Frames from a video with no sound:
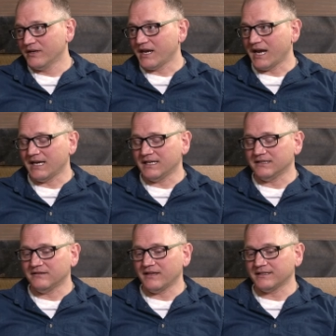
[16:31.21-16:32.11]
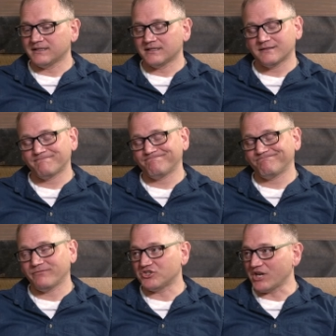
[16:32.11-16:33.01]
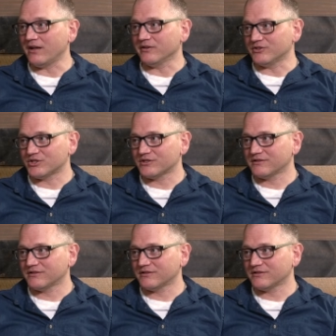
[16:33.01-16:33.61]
And yeah. that's a challenge.